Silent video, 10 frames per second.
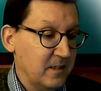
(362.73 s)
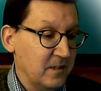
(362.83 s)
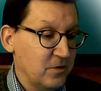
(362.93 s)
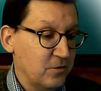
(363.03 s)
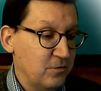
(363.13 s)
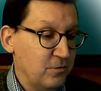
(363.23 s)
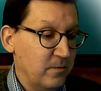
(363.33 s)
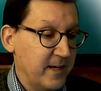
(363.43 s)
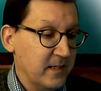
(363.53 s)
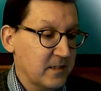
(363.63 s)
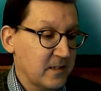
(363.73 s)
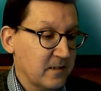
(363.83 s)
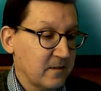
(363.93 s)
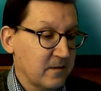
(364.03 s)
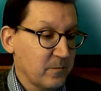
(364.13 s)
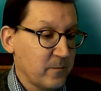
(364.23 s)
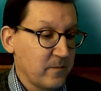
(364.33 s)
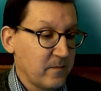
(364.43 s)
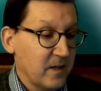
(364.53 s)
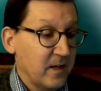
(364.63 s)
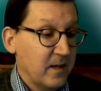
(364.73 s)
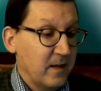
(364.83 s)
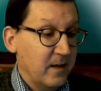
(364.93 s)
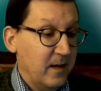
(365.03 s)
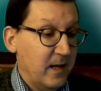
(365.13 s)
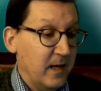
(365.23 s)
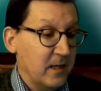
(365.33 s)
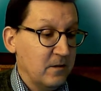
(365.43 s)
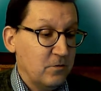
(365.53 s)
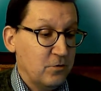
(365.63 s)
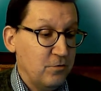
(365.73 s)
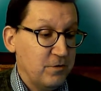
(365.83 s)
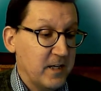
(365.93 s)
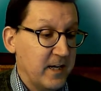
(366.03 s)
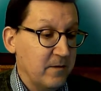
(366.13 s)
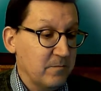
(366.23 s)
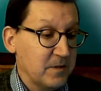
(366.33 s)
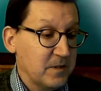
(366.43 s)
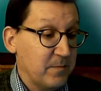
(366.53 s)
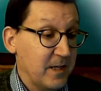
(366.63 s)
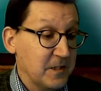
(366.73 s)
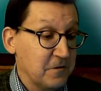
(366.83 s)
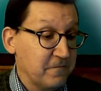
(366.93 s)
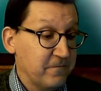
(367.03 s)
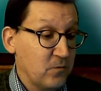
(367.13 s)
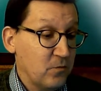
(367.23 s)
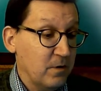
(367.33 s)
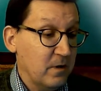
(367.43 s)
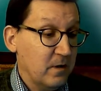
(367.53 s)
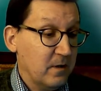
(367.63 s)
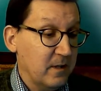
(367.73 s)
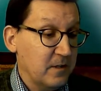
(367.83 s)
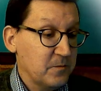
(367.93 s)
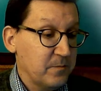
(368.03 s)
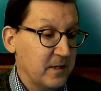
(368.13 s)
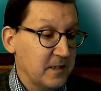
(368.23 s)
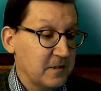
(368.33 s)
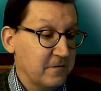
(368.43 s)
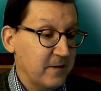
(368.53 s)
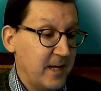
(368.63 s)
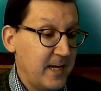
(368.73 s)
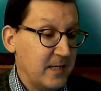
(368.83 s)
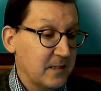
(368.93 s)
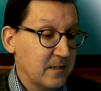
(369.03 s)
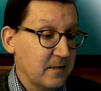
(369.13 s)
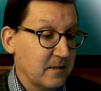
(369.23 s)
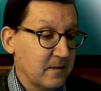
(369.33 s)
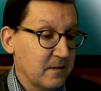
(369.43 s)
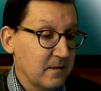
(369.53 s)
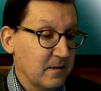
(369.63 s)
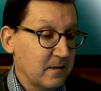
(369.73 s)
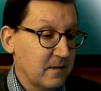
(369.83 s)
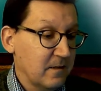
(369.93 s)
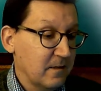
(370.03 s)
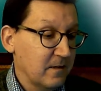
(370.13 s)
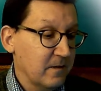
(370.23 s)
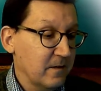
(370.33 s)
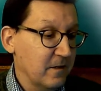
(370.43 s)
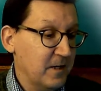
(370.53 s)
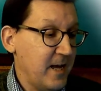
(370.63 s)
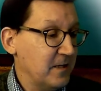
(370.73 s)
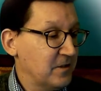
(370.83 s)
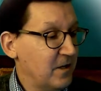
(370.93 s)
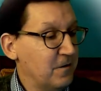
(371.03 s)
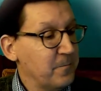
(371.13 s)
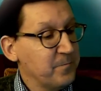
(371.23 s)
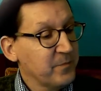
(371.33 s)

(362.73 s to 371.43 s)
is 2x. And 2 times positive 4 is positive 8. Okay, so